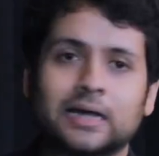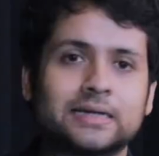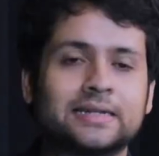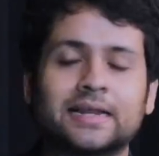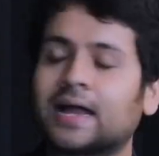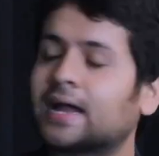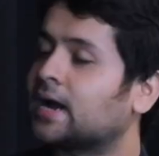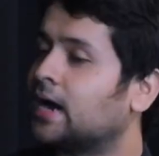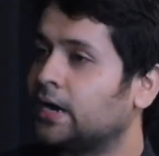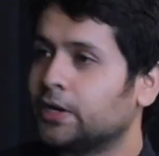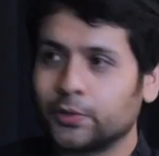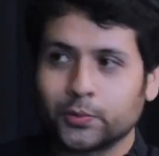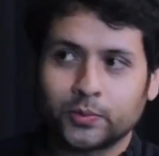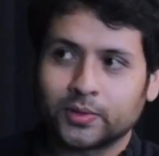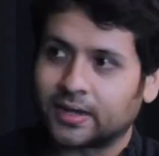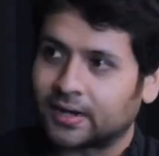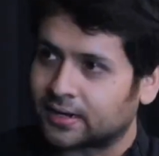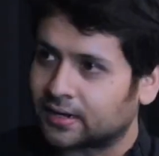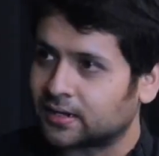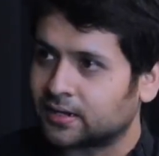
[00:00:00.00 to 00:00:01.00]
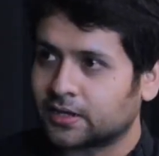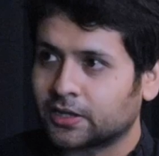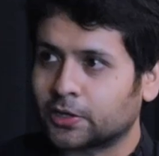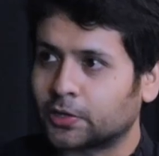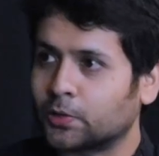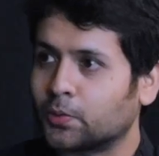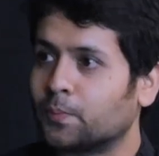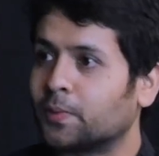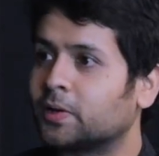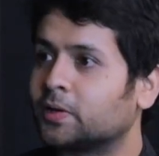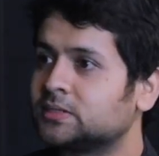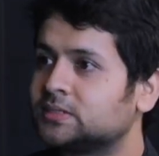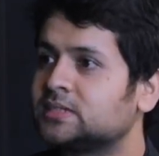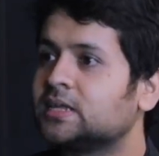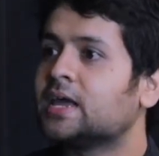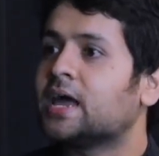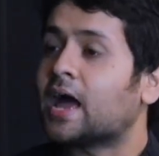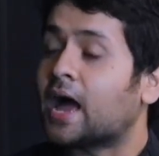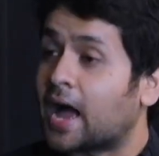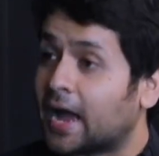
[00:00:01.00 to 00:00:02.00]
I can't do that,
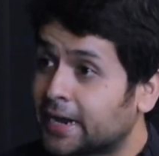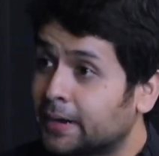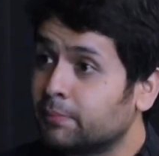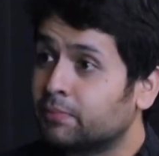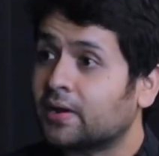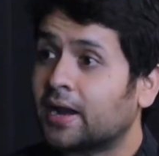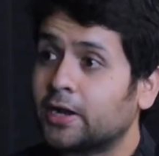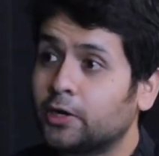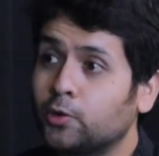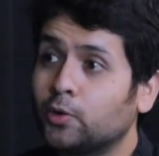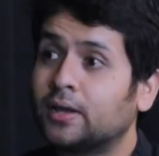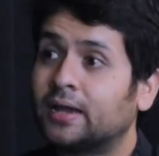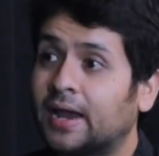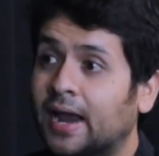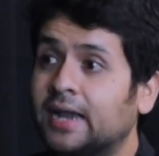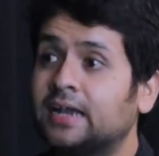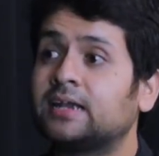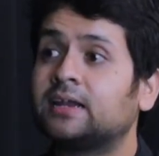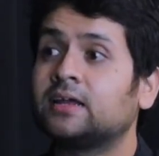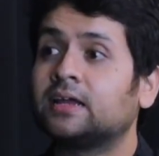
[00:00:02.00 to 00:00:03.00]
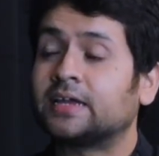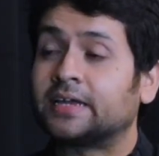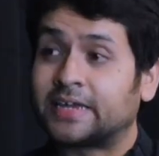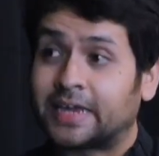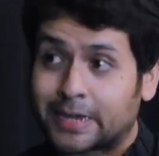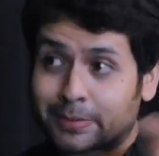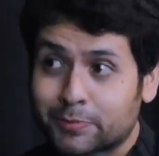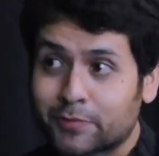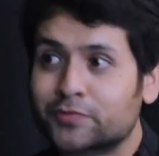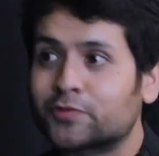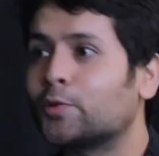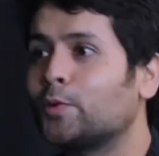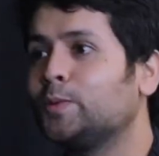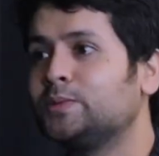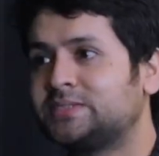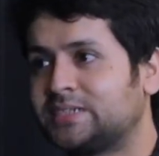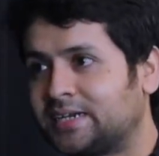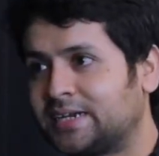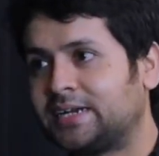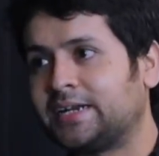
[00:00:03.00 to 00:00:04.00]
because I am trying to get Game of
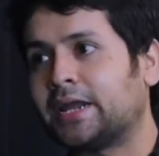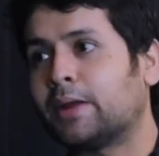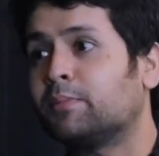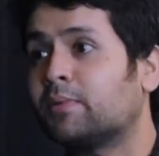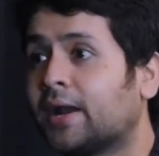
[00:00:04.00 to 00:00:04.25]
Thrones in India.